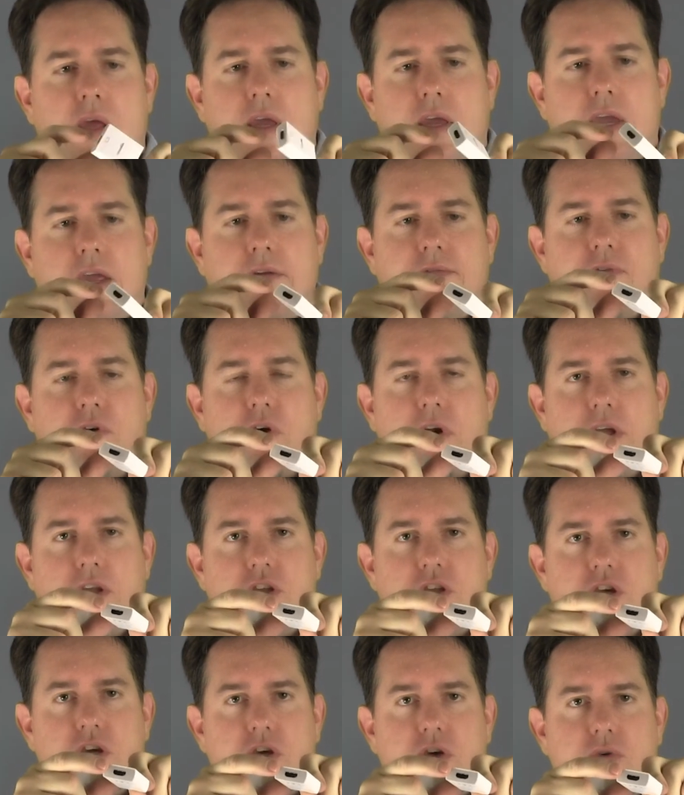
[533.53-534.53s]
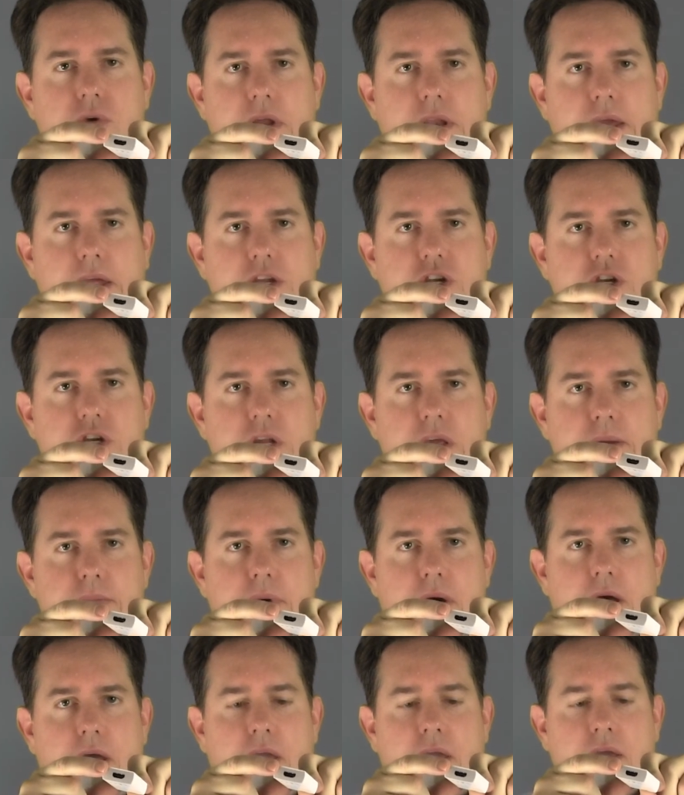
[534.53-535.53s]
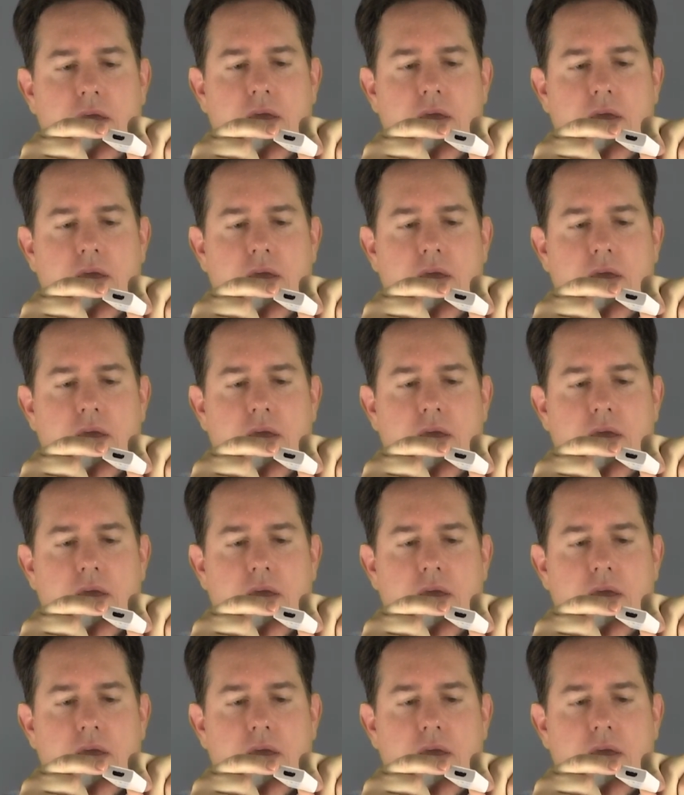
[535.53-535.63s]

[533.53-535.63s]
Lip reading: converting to an HDMI,